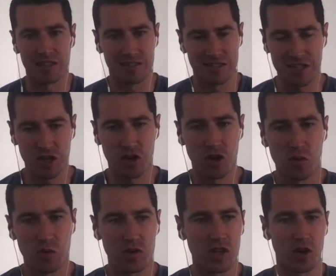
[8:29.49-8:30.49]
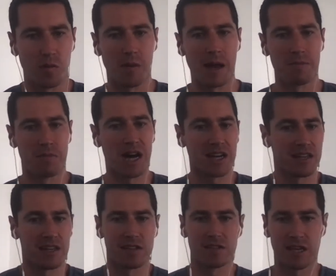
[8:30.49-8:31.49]
0, my body,
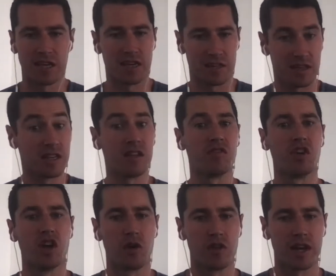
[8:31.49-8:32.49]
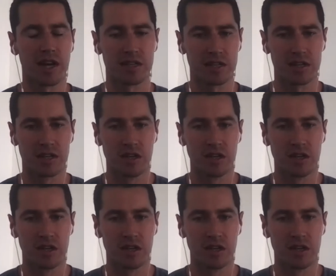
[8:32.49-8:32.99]
it's like it didn't even know that I did,